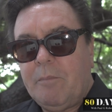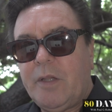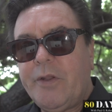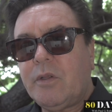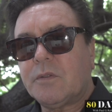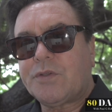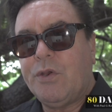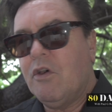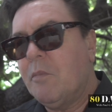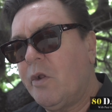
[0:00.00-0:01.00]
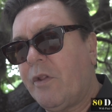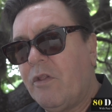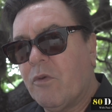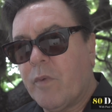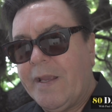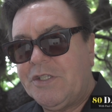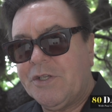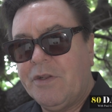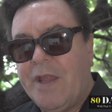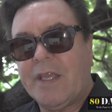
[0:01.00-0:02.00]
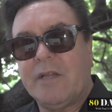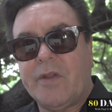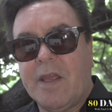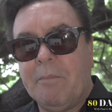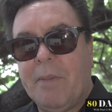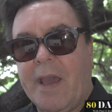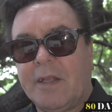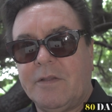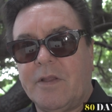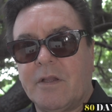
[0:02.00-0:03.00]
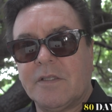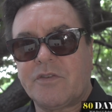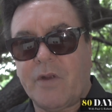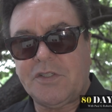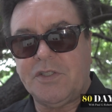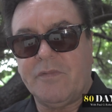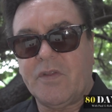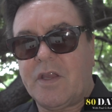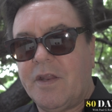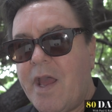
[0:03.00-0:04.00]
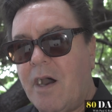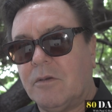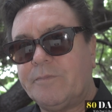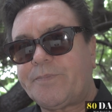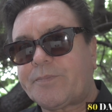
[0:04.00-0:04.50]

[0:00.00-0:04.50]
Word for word: Political turmoil in the region negatively impacted the construction of the canal.